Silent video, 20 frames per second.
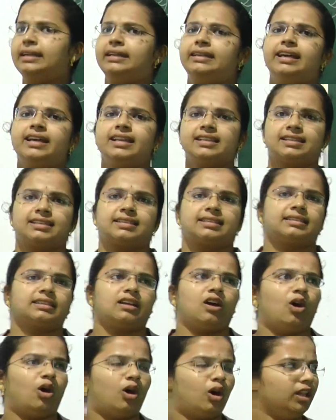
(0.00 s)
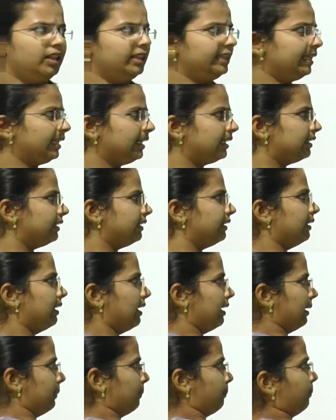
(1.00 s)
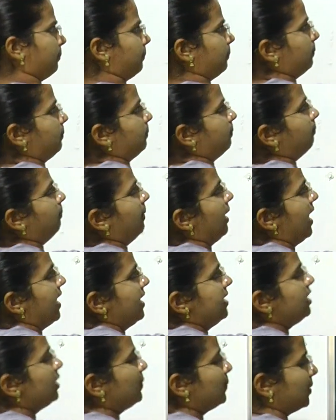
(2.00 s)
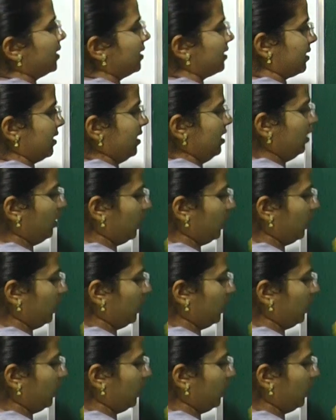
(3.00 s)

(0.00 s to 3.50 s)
Does all the plants present